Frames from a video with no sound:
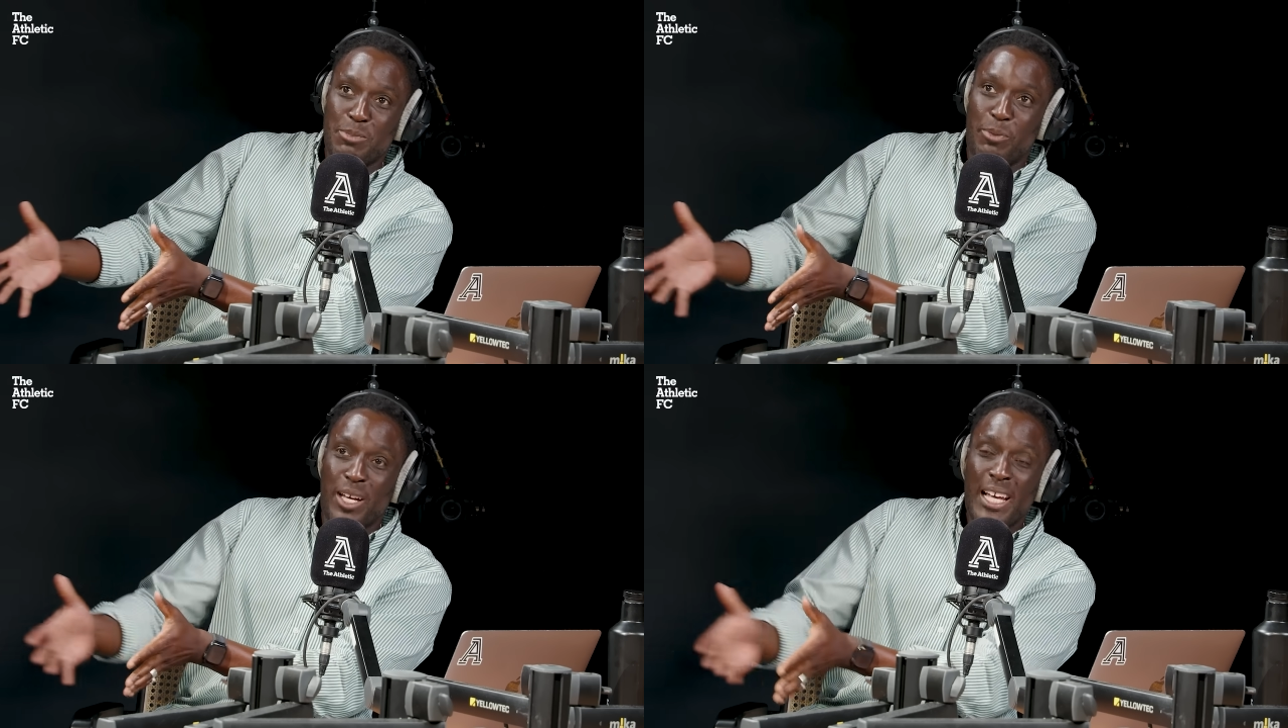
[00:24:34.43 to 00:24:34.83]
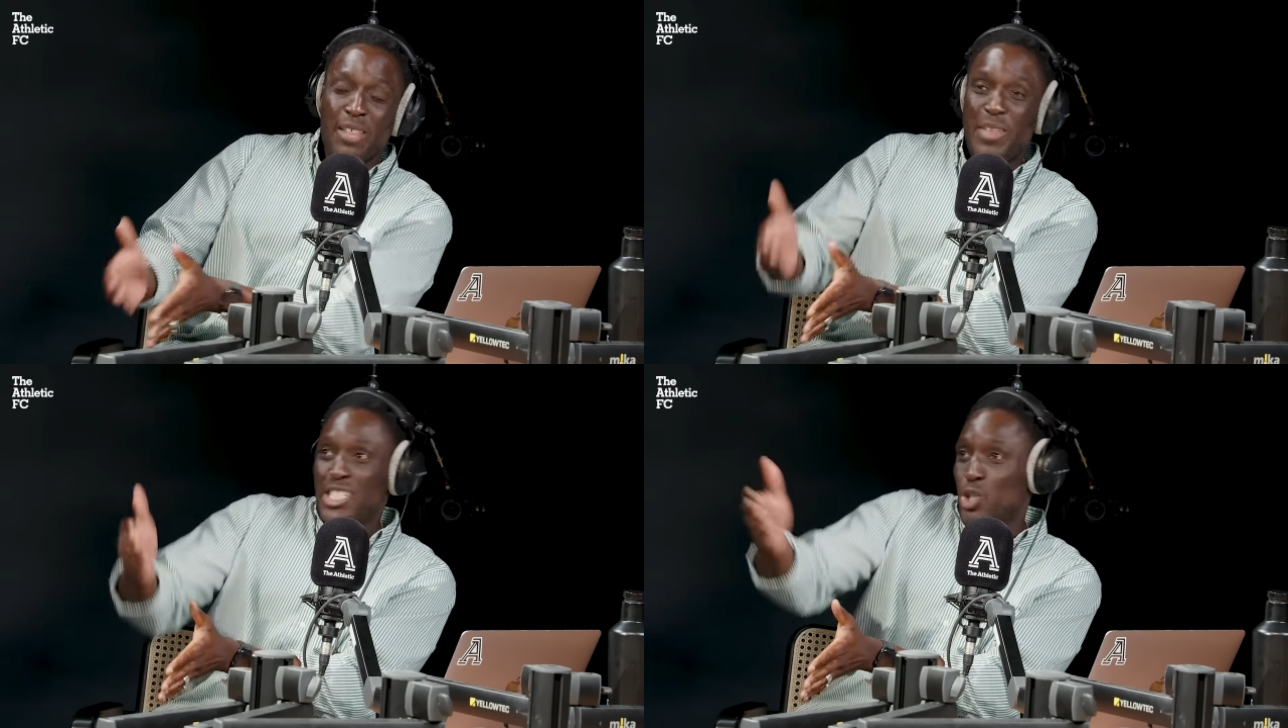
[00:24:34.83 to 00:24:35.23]
but
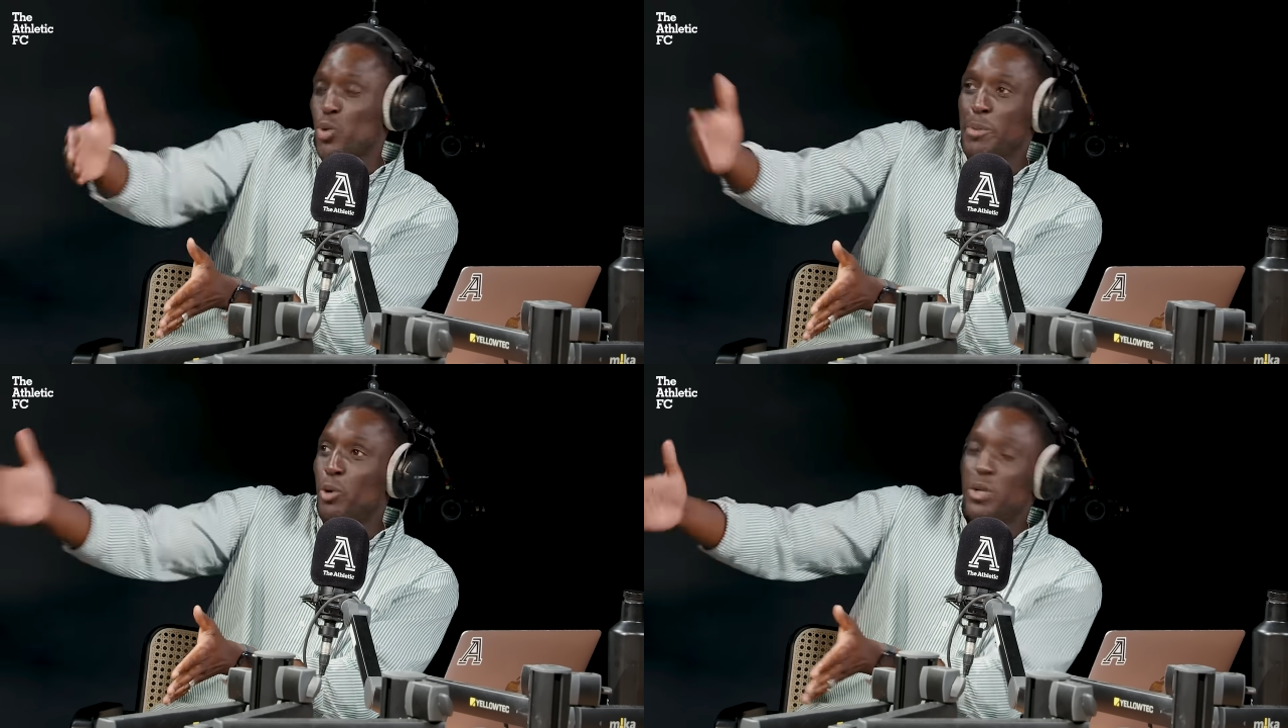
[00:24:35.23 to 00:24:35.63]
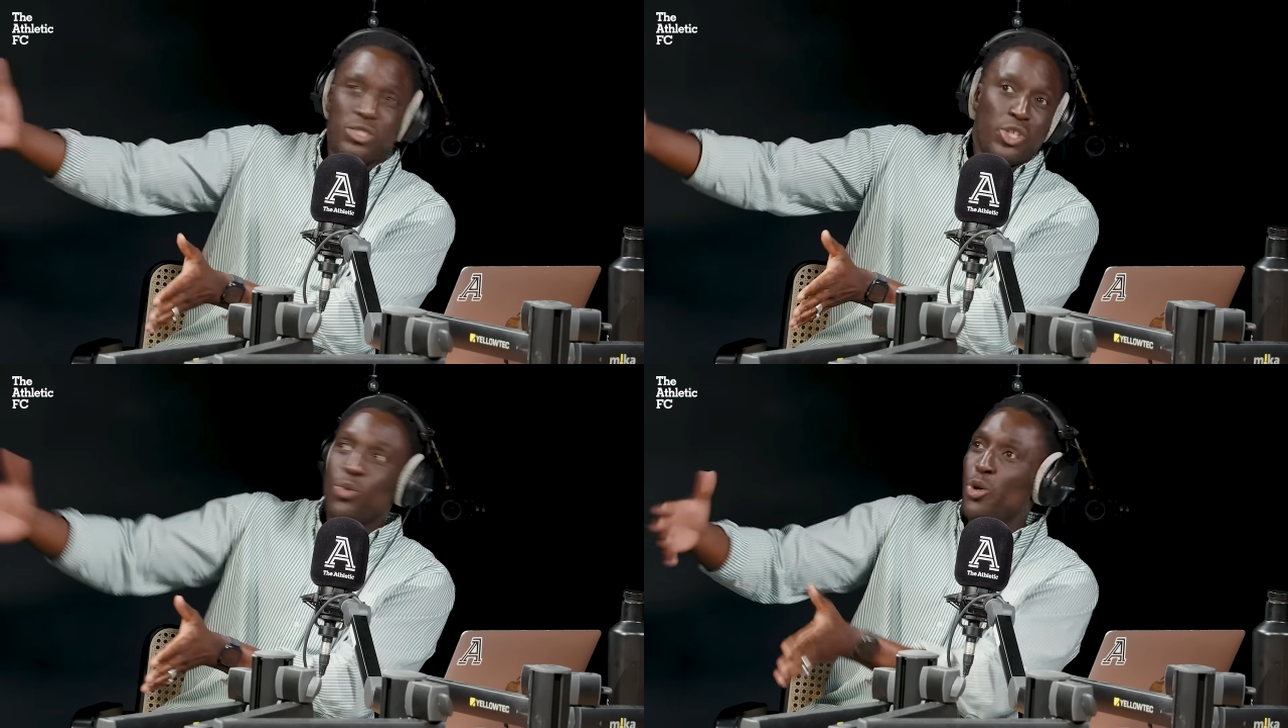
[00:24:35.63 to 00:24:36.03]
that's
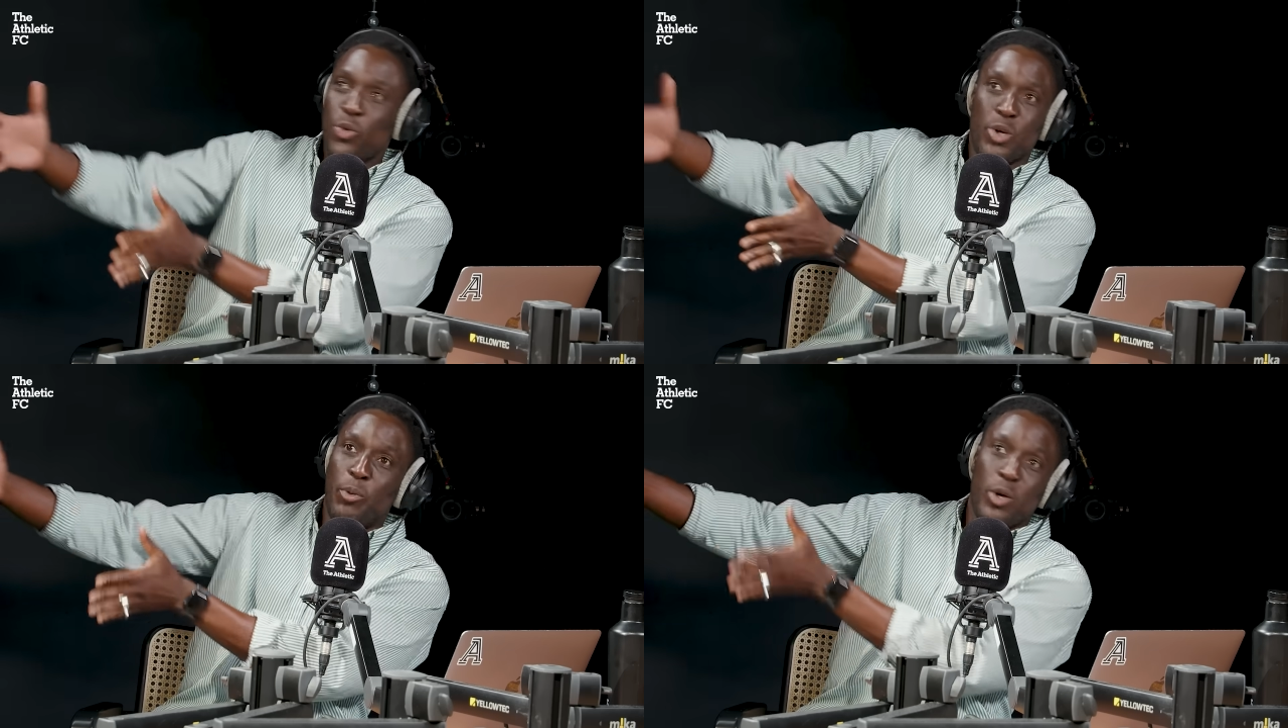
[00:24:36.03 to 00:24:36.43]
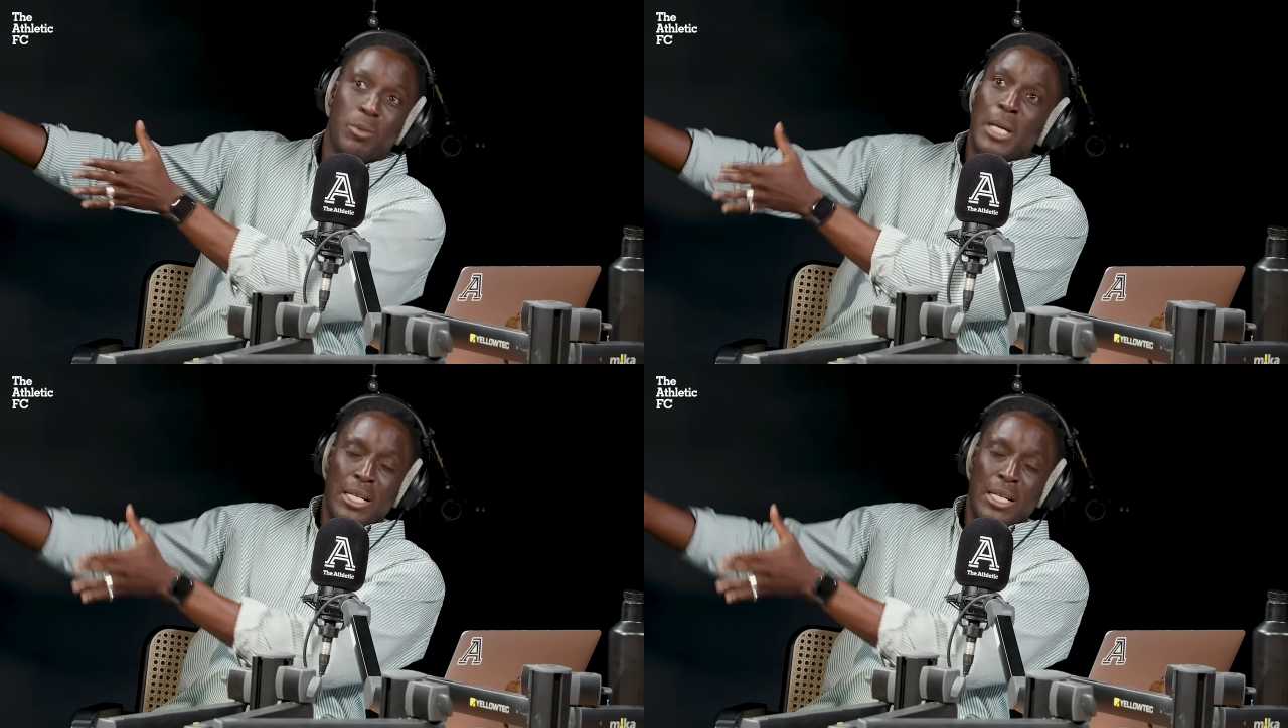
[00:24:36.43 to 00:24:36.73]
3.2 or 3 point